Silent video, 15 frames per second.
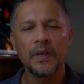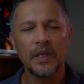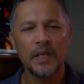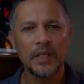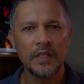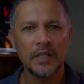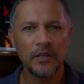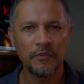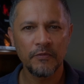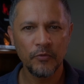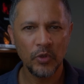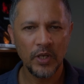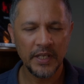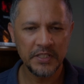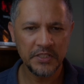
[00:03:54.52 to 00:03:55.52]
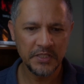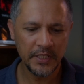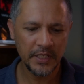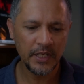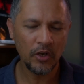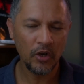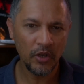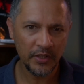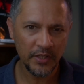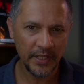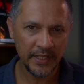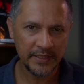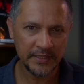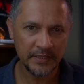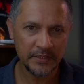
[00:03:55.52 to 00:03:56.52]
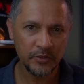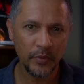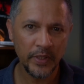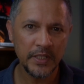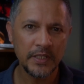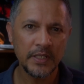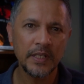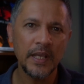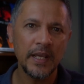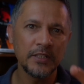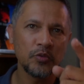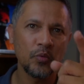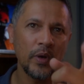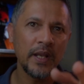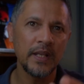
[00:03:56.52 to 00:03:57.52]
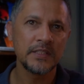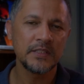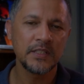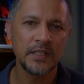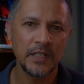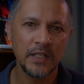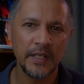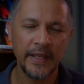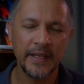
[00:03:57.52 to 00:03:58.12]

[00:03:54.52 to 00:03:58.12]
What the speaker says: in full HD on the XS20 as well as the